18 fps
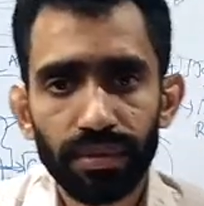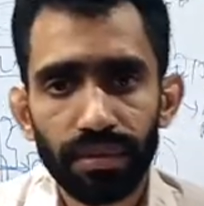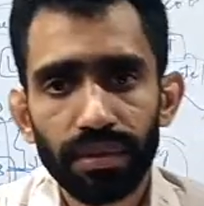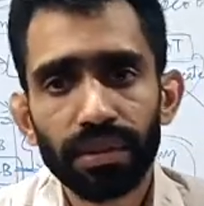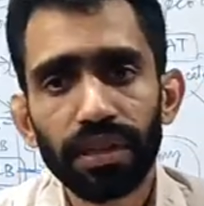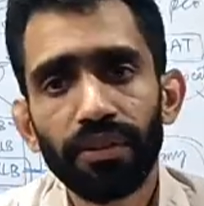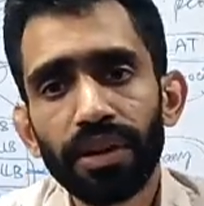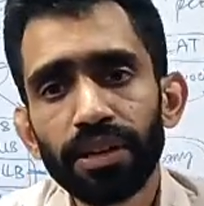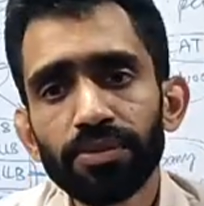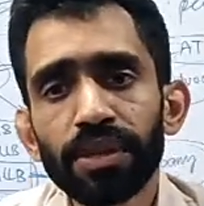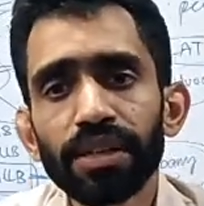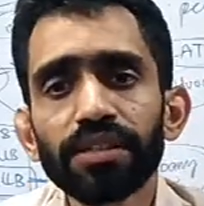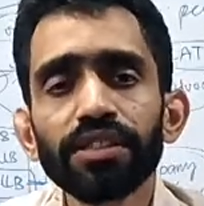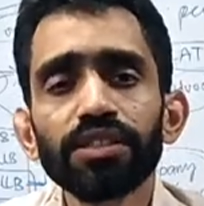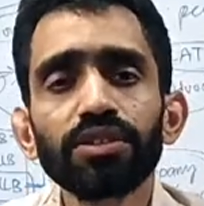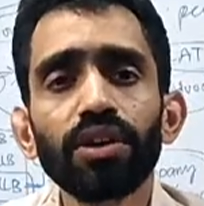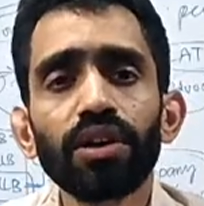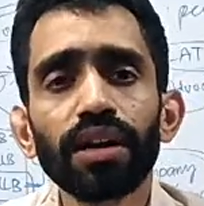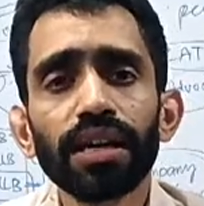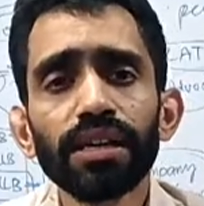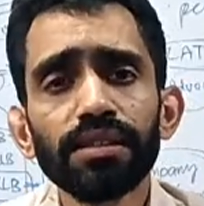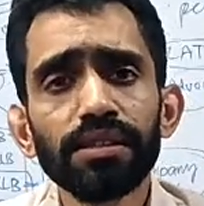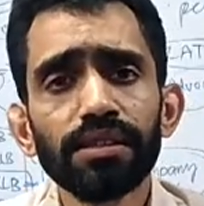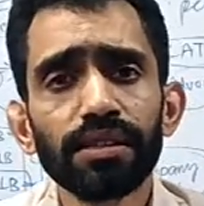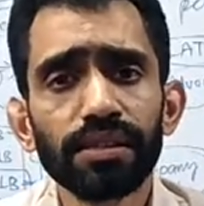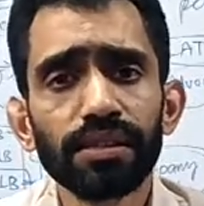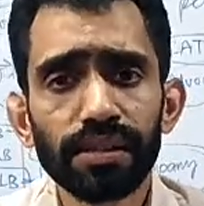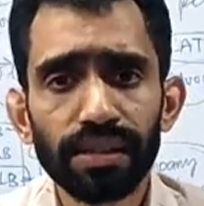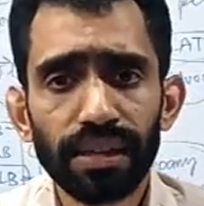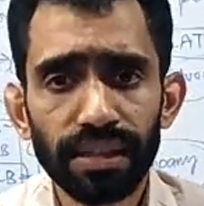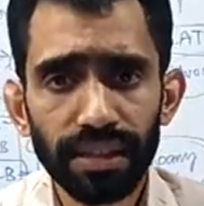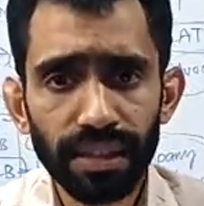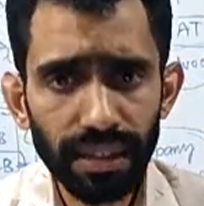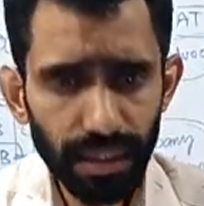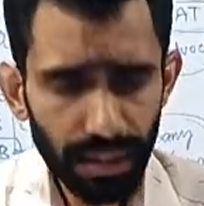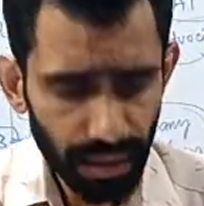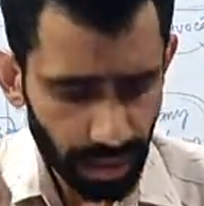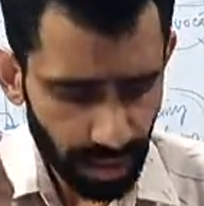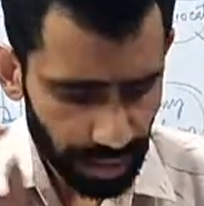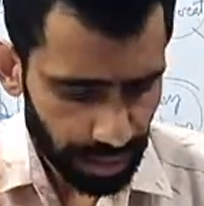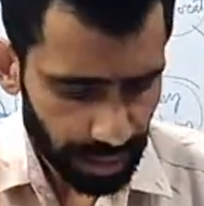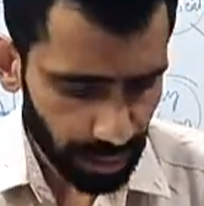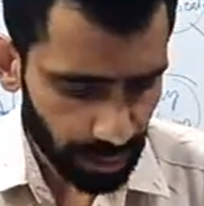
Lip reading: The Vice President is called as running